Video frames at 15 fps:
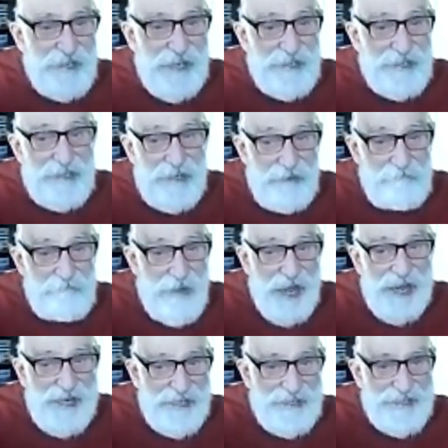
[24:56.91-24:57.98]
that's our
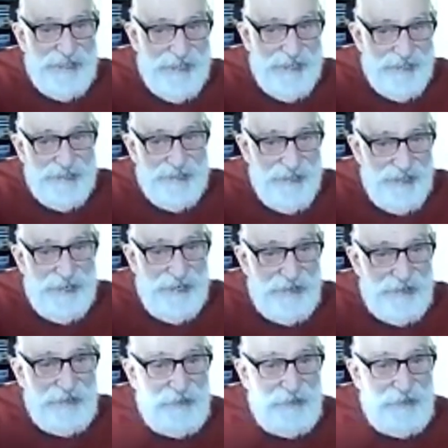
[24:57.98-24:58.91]
man's destiny.